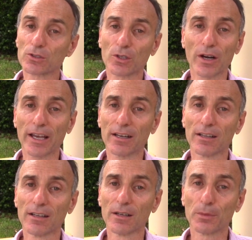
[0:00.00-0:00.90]
great,
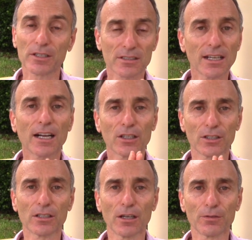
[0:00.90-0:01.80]
but it's not good
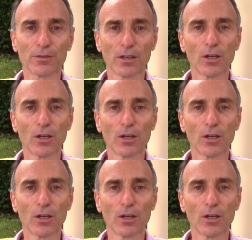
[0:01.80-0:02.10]
enough.